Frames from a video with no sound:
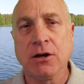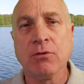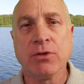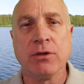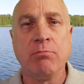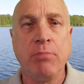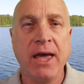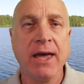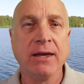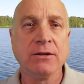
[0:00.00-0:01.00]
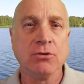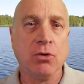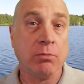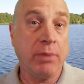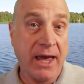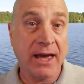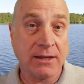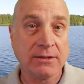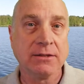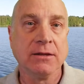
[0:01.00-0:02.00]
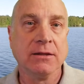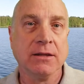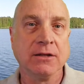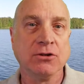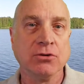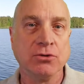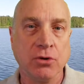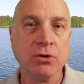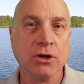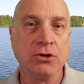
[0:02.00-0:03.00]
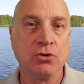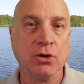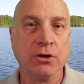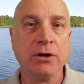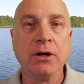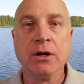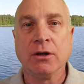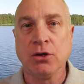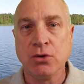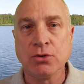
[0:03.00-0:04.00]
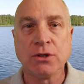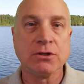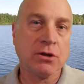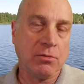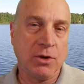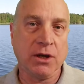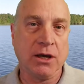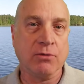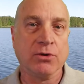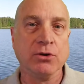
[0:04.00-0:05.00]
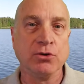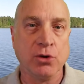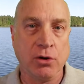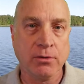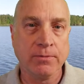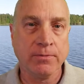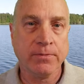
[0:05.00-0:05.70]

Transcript: start with the band or bands that your drone controller uses to communicate with your drone.